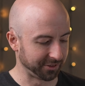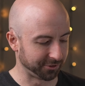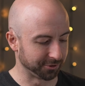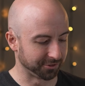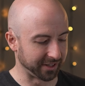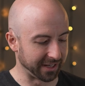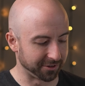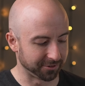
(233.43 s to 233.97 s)
So
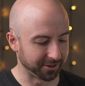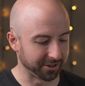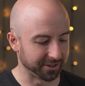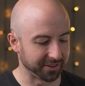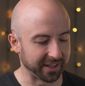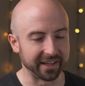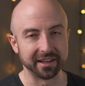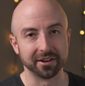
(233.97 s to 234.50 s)
tethering on
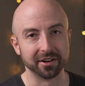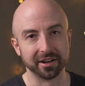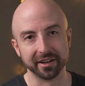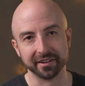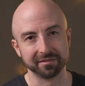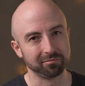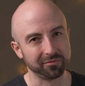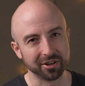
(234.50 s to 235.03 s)
the
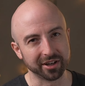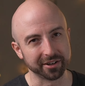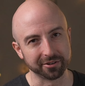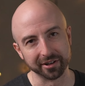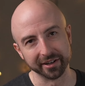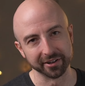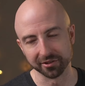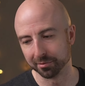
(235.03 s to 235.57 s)
A9, not a
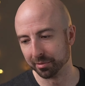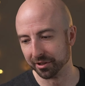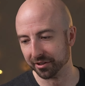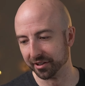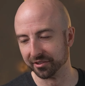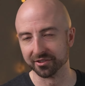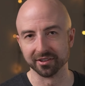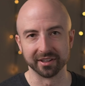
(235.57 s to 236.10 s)
great
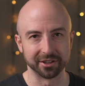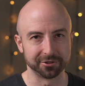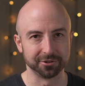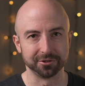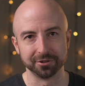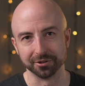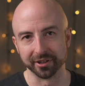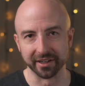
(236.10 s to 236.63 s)
experience unless you're
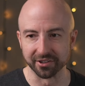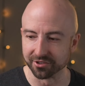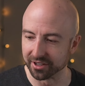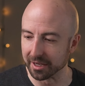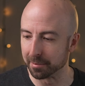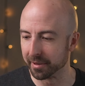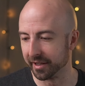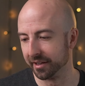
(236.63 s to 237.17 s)
shooting in
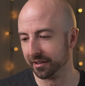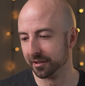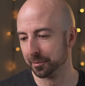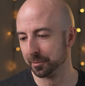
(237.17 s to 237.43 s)
JPEG.